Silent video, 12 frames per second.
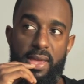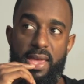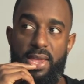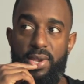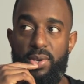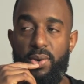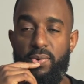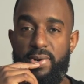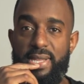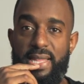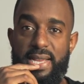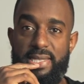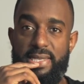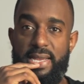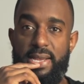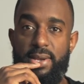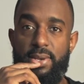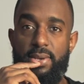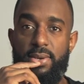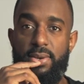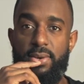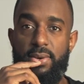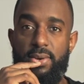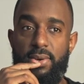and you don't realize how
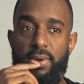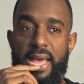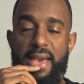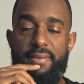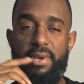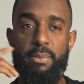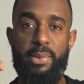having